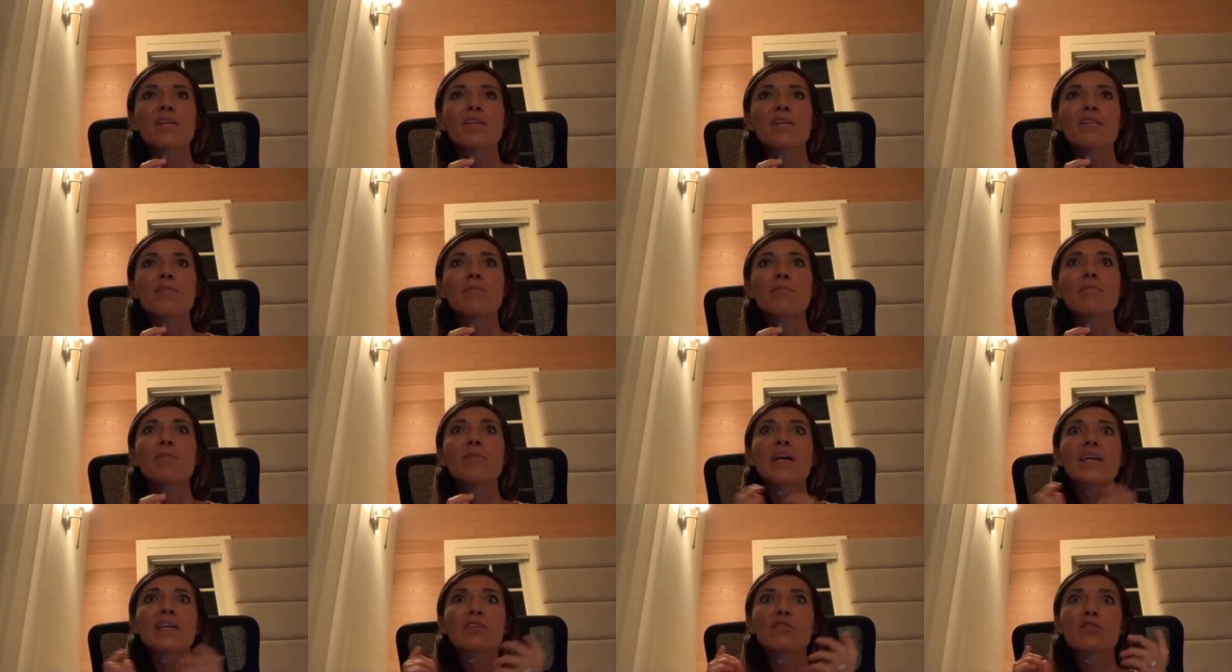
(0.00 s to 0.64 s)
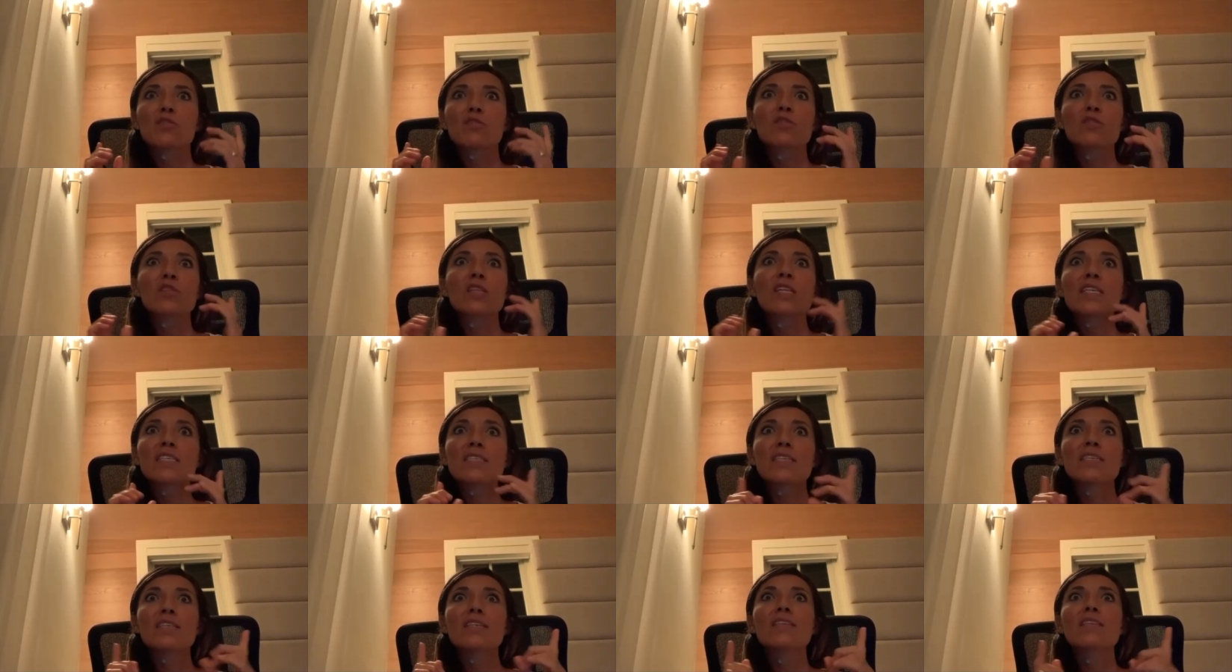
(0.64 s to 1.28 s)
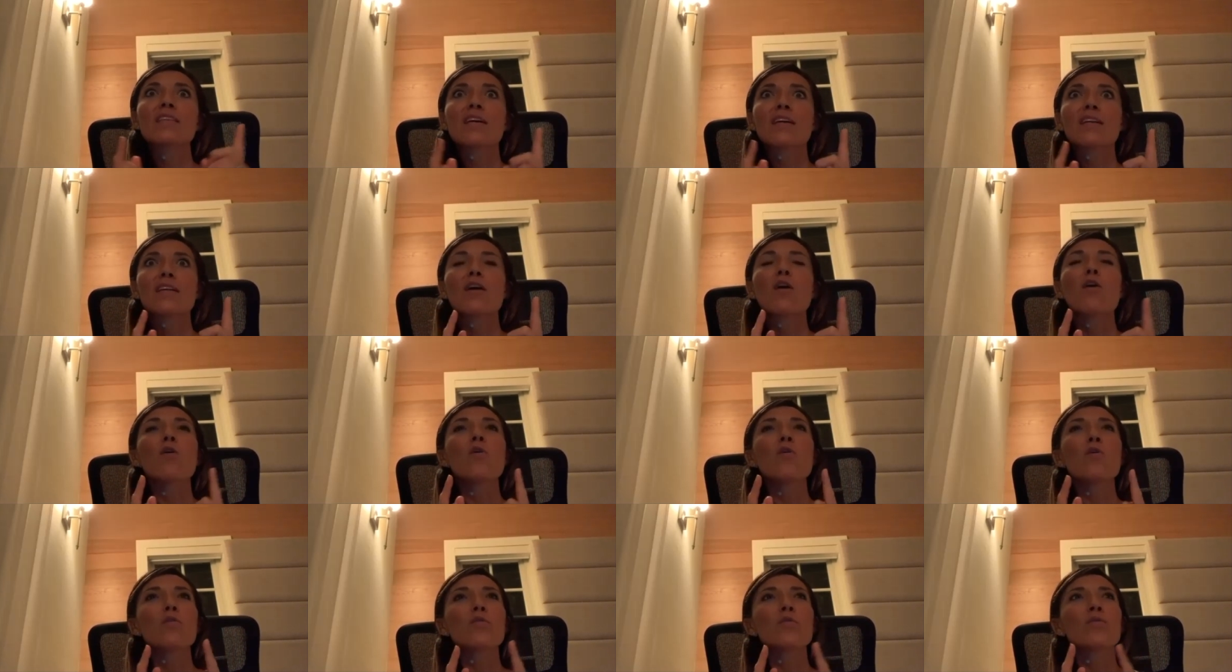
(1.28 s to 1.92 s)
by just listening that
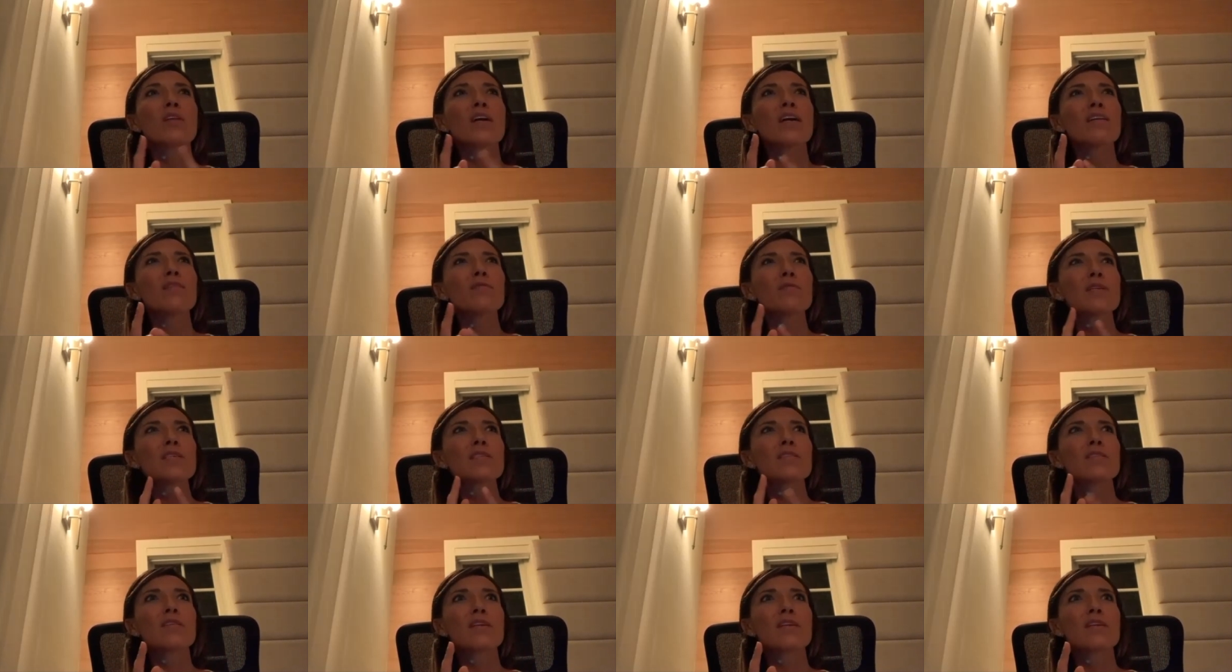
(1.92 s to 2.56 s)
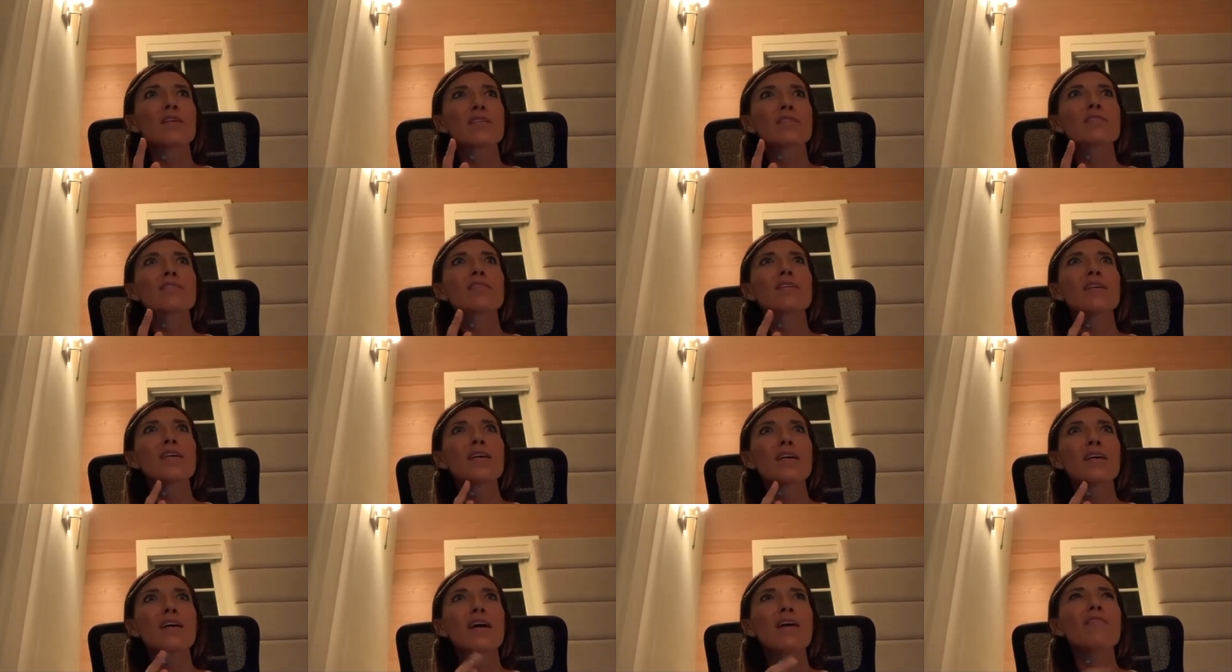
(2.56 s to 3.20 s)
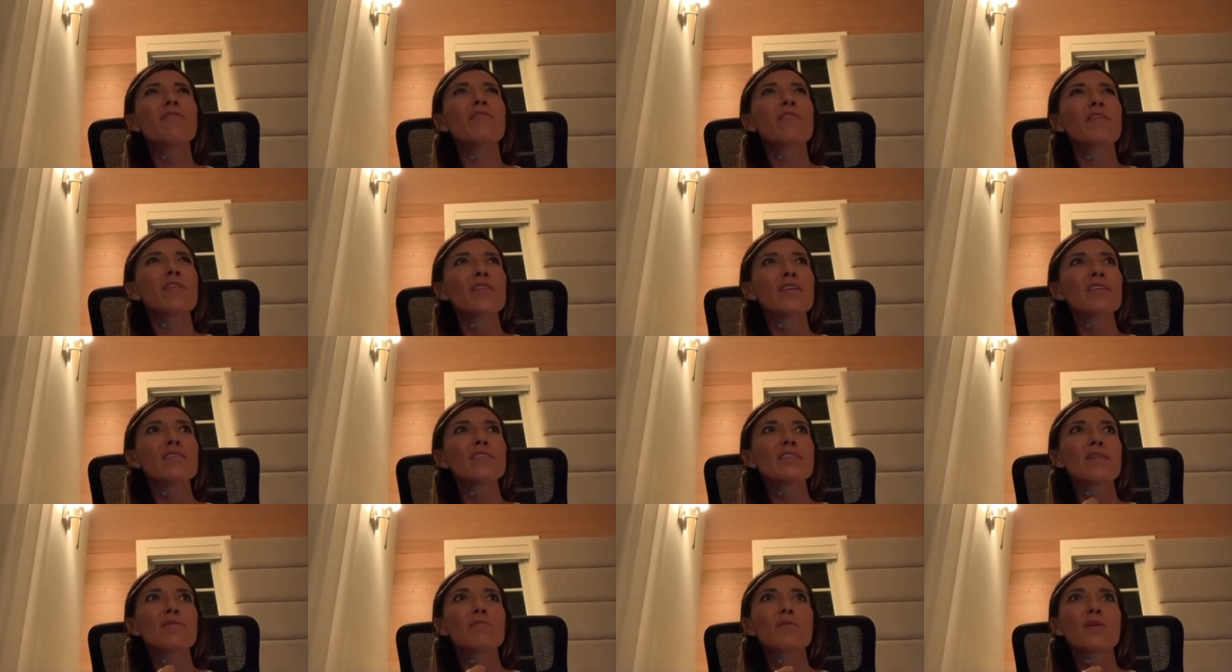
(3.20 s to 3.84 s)
oh that resonates yeah i felt the
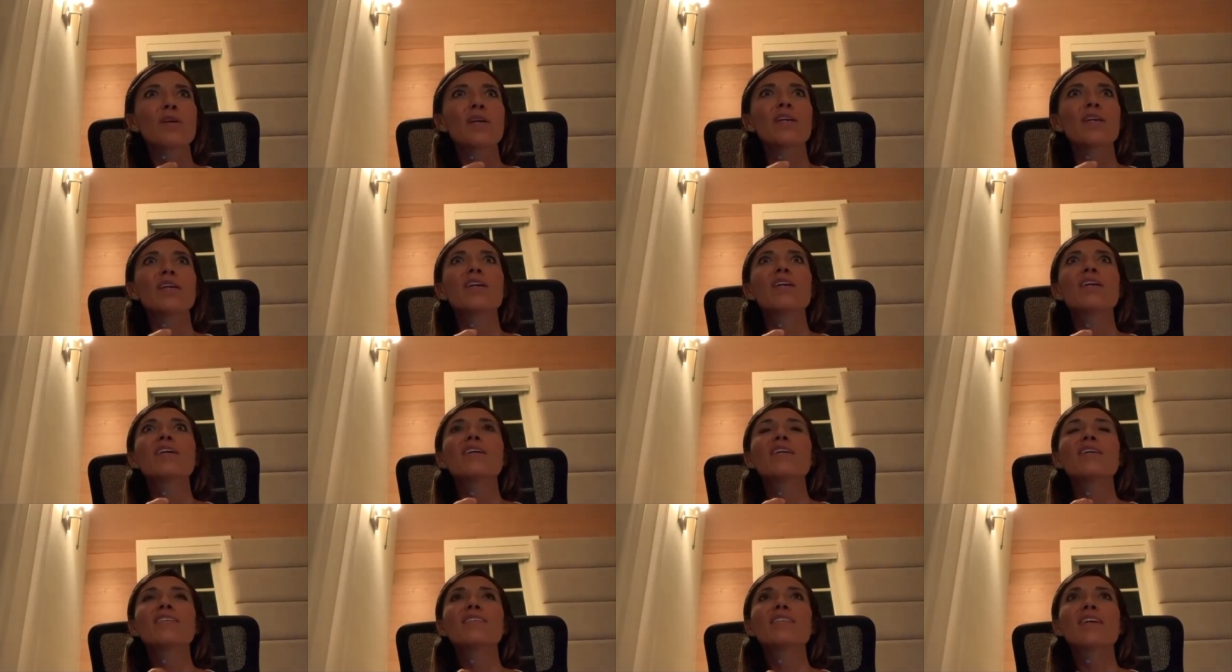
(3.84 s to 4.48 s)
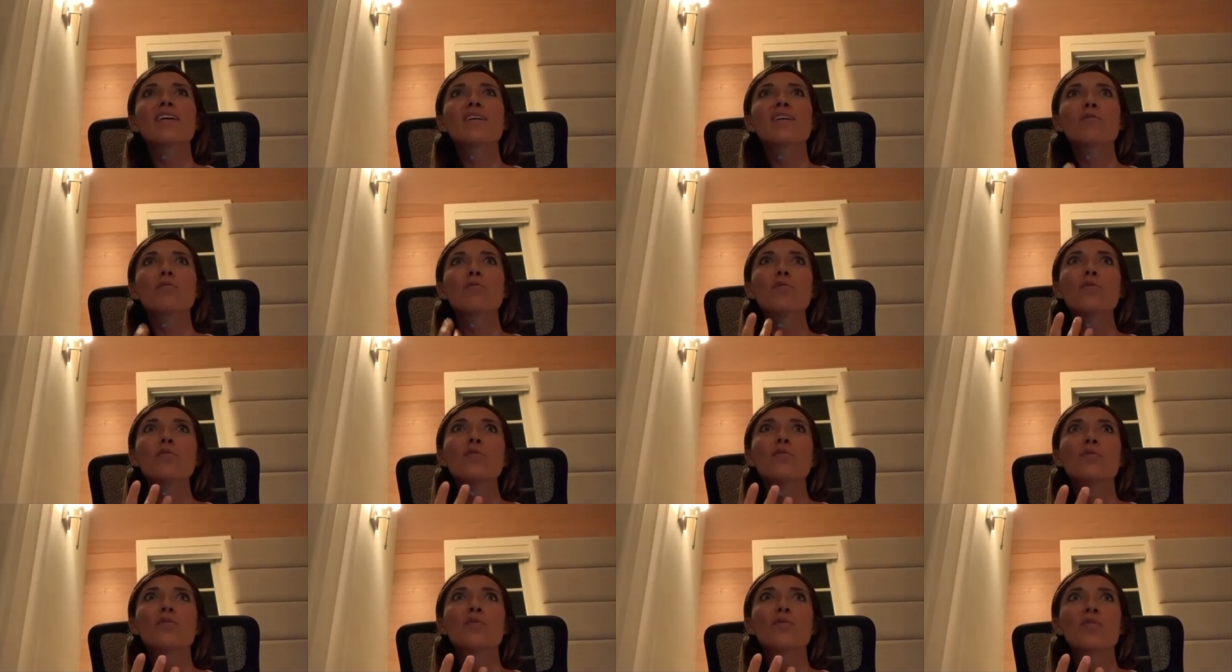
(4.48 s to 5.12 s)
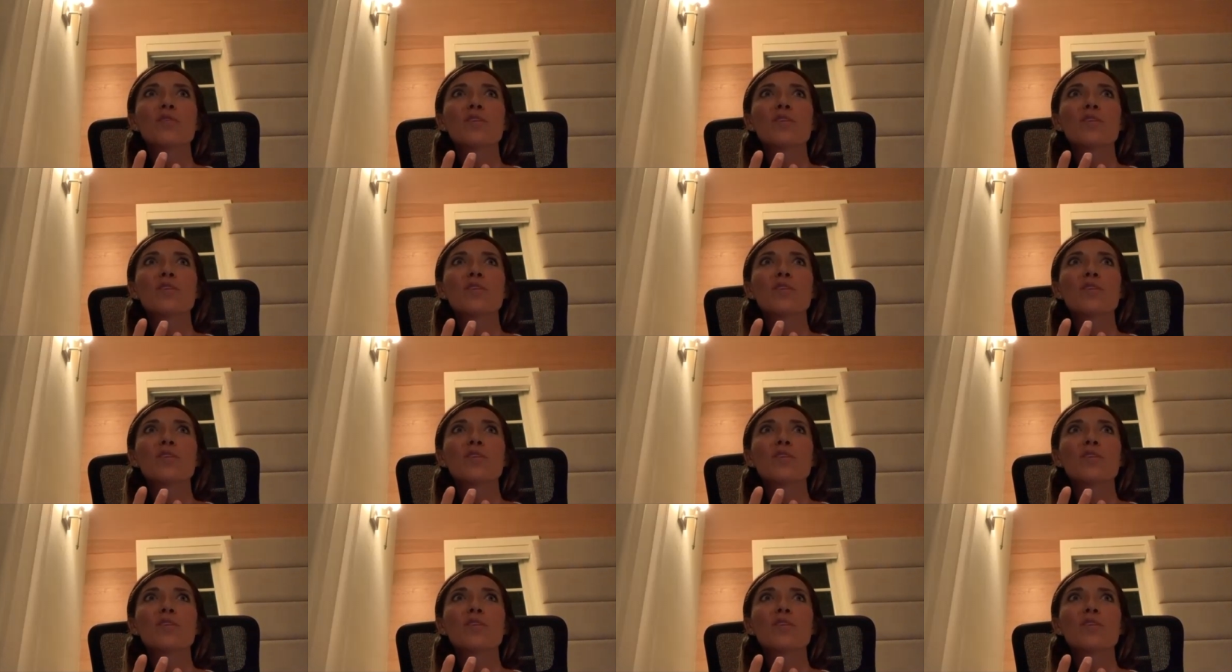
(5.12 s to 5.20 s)
same way like whew